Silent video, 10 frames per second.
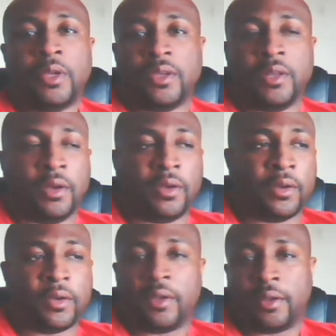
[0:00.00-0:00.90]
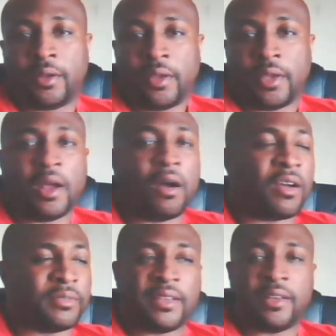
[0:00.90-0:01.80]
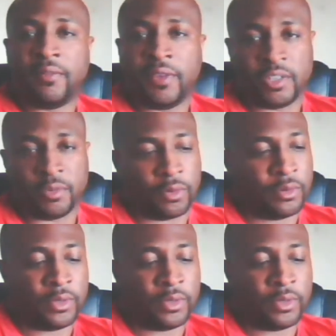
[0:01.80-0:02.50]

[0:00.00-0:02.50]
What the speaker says: You know, it all comes down to individual.